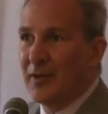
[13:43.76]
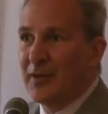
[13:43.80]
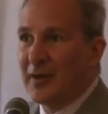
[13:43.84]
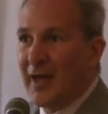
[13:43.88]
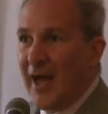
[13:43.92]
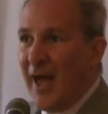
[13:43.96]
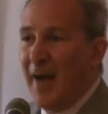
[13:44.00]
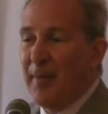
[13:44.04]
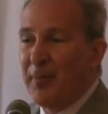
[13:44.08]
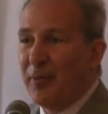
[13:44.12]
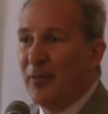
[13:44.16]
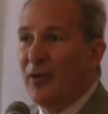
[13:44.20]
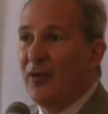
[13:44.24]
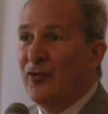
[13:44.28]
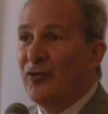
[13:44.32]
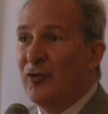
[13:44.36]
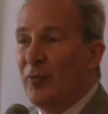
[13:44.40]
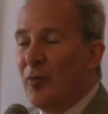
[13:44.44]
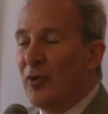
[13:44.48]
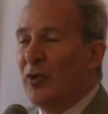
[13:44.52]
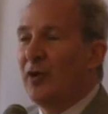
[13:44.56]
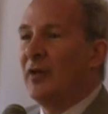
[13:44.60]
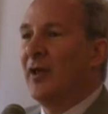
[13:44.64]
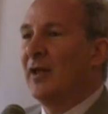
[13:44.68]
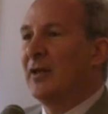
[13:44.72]

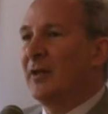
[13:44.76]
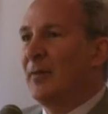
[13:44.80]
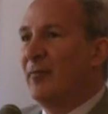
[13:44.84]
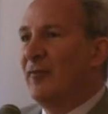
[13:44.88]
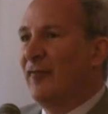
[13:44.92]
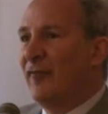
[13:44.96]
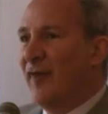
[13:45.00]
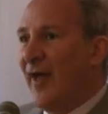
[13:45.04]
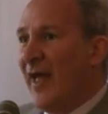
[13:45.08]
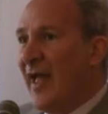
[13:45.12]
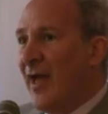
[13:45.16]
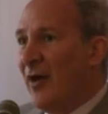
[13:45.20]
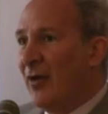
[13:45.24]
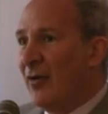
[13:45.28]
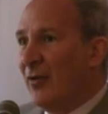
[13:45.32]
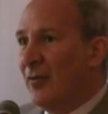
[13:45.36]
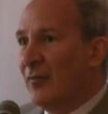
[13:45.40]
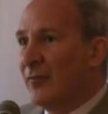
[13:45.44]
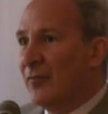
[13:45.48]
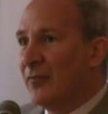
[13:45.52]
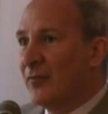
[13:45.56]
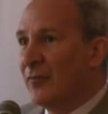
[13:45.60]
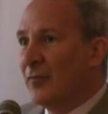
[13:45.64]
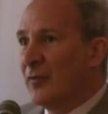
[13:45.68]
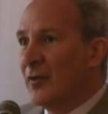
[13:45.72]
Capitalism would have let them
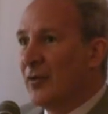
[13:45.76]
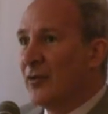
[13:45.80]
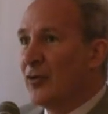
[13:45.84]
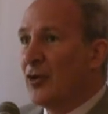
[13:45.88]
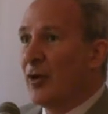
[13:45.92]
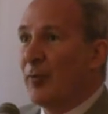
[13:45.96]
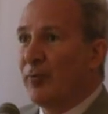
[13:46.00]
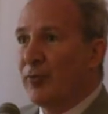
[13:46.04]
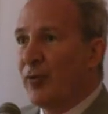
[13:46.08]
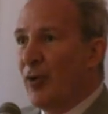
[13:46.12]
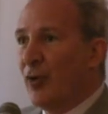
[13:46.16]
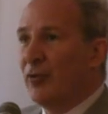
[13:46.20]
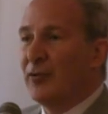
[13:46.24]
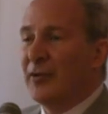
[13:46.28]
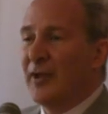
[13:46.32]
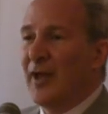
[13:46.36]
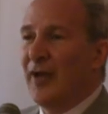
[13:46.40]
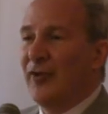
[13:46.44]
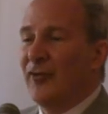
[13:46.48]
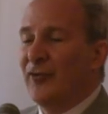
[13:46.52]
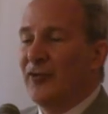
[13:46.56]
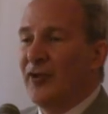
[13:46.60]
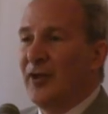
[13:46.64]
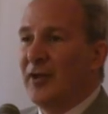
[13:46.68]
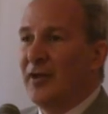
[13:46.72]
fail. They're
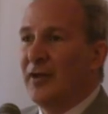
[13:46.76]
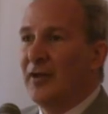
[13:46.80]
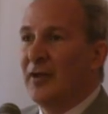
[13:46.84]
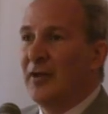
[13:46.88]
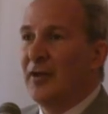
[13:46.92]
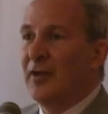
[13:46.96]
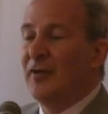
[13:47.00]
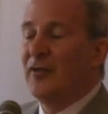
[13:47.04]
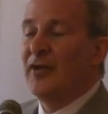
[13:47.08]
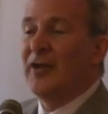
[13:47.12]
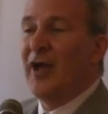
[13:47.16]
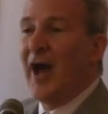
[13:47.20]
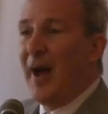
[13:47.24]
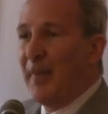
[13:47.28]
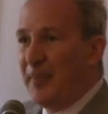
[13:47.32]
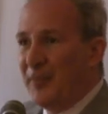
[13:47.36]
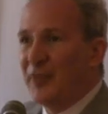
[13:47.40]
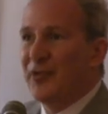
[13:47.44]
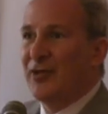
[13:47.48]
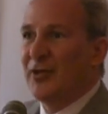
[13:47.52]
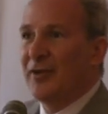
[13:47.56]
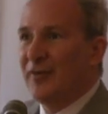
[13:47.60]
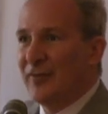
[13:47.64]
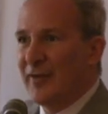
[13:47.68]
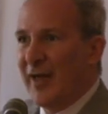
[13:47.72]
protesting the
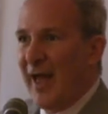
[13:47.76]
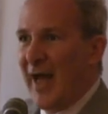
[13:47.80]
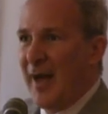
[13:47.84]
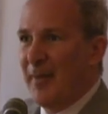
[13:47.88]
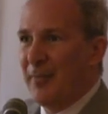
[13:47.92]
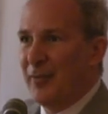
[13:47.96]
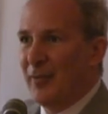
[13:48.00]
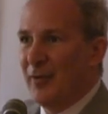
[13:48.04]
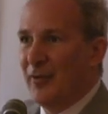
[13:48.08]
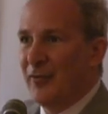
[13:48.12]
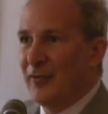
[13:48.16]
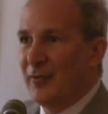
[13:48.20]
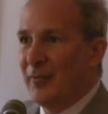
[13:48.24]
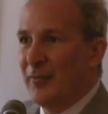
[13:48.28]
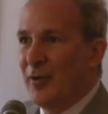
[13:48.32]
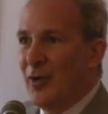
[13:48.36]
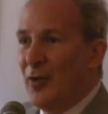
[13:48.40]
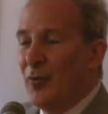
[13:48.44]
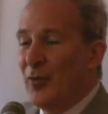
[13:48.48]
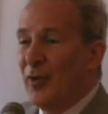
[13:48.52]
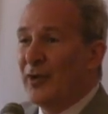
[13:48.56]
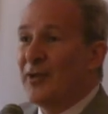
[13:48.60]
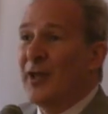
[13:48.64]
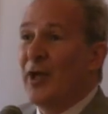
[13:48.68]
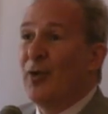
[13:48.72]
opposite of capitalism.
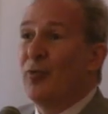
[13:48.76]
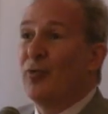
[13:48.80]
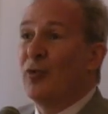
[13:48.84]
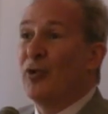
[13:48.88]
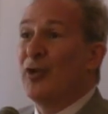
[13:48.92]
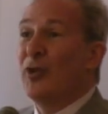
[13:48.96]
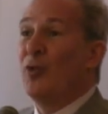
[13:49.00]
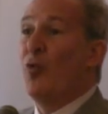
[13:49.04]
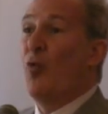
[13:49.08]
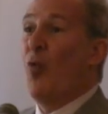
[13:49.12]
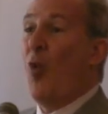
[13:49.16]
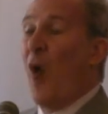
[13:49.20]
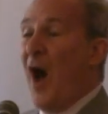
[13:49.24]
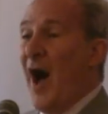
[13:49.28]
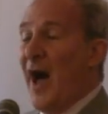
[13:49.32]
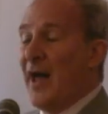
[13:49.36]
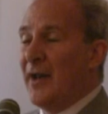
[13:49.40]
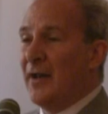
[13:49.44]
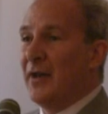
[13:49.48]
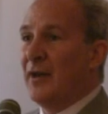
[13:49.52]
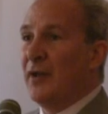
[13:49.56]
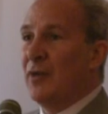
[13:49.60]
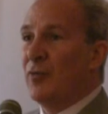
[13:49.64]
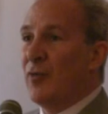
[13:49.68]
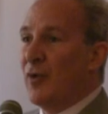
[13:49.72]
What they really
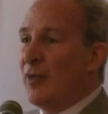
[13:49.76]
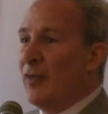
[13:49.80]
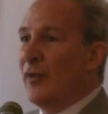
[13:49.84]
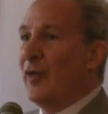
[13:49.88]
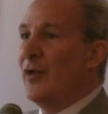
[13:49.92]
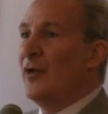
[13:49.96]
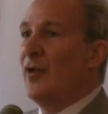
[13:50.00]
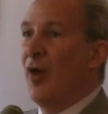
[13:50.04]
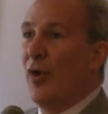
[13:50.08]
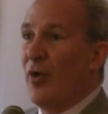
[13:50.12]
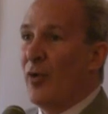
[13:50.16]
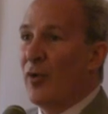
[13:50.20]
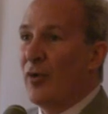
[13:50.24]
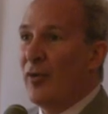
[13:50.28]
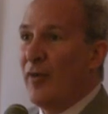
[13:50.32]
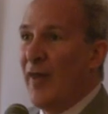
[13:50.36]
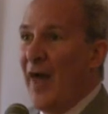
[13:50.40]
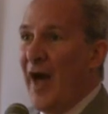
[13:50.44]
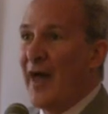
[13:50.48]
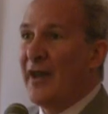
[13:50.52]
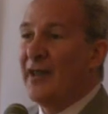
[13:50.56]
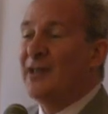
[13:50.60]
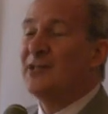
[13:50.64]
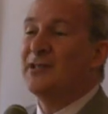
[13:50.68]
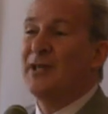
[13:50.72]
want, whether they know it or
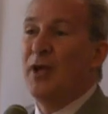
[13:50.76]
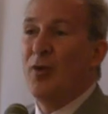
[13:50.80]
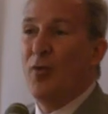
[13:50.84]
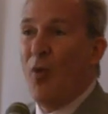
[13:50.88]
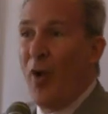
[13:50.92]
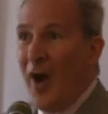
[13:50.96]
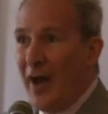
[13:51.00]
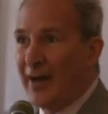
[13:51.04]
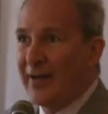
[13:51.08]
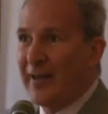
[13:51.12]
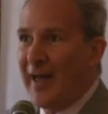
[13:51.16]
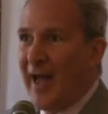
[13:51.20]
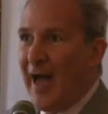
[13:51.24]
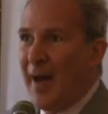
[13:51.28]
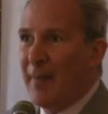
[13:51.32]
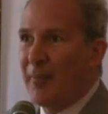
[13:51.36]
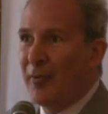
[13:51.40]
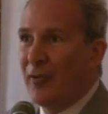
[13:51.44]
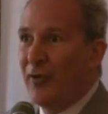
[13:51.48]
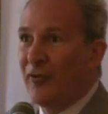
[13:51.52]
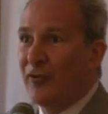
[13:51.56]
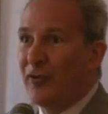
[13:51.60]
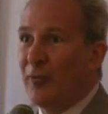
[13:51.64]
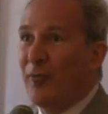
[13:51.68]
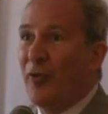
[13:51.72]
not, is they want
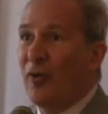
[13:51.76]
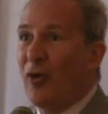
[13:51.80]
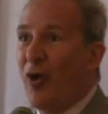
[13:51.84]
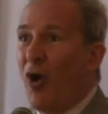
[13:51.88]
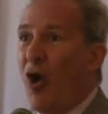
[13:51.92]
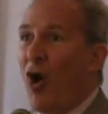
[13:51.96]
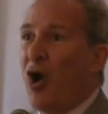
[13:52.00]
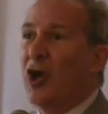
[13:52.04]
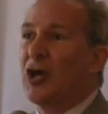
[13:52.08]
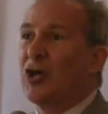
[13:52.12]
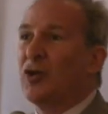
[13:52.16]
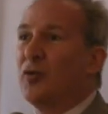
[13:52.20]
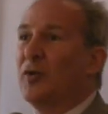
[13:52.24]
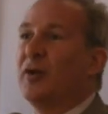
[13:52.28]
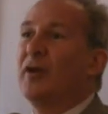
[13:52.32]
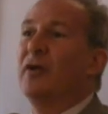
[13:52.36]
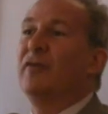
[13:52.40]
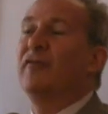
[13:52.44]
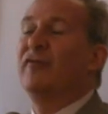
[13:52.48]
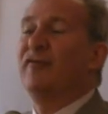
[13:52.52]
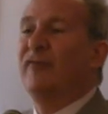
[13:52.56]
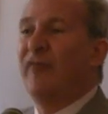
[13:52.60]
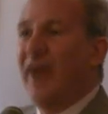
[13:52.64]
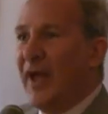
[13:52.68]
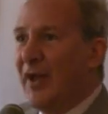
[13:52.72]
capitalism. They're arguing
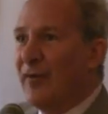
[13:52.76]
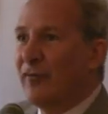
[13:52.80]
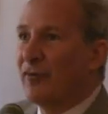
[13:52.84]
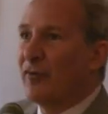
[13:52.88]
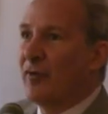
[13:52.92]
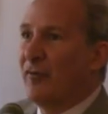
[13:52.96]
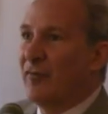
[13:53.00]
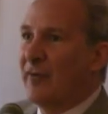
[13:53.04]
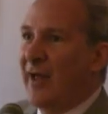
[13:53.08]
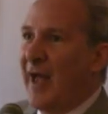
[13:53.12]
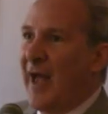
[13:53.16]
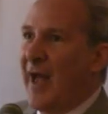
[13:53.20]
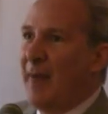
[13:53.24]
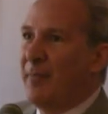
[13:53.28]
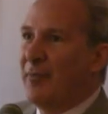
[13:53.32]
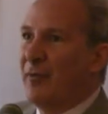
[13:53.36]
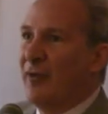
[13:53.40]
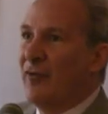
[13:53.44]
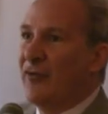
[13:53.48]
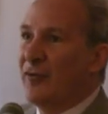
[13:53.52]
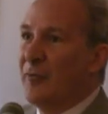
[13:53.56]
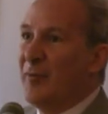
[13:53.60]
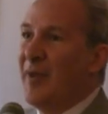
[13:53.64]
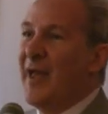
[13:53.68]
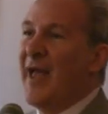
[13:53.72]
in favor of
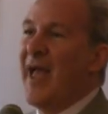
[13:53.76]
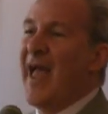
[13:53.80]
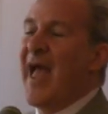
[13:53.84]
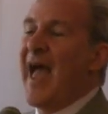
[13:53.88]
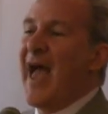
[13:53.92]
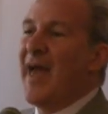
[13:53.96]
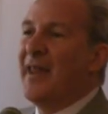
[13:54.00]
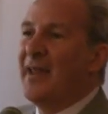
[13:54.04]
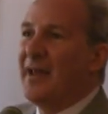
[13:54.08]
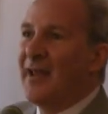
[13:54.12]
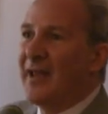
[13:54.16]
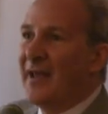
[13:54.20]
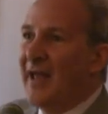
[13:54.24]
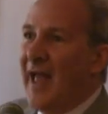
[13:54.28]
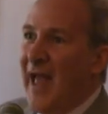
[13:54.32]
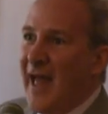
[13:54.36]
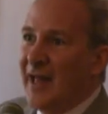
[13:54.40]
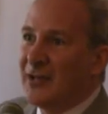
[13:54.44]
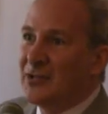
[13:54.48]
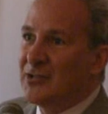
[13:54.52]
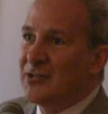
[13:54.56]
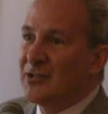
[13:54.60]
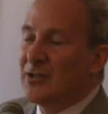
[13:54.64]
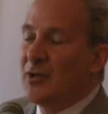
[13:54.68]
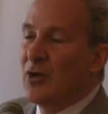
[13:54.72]
capitalism and
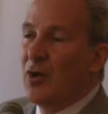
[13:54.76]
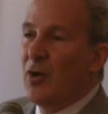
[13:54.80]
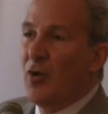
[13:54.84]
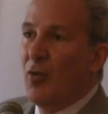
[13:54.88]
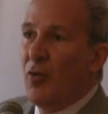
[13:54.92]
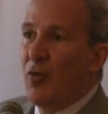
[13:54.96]
against